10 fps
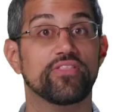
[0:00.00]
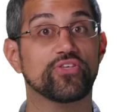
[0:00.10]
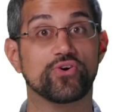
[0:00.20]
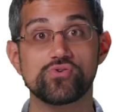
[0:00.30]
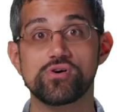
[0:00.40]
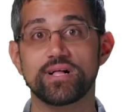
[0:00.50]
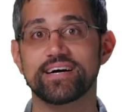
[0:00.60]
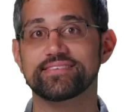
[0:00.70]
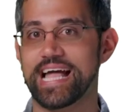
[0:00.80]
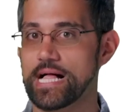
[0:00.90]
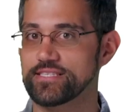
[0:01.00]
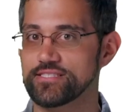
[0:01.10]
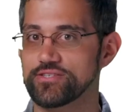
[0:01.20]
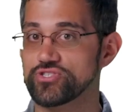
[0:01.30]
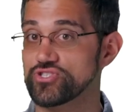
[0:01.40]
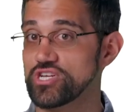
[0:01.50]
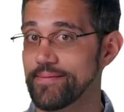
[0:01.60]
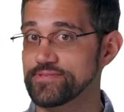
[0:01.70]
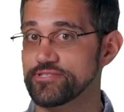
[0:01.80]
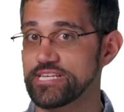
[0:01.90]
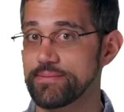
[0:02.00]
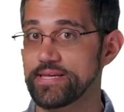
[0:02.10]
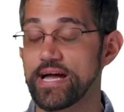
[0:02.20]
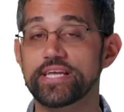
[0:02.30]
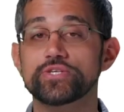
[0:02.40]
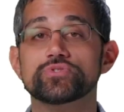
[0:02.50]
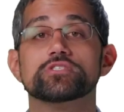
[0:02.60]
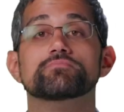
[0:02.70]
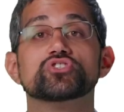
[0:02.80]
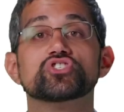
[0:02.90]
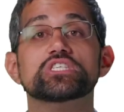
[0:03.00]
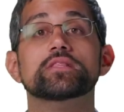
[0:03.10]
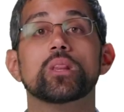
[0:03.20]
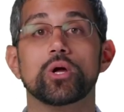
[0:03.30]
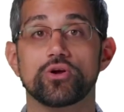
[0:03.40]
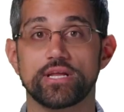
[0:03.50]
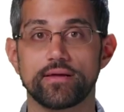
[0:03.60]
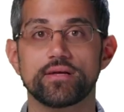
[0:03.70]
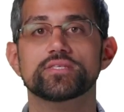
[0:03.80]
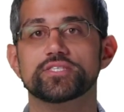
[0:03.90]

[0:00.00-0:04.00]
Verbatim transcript: The Google Cloud Talent Solution Job Search API uses machine learning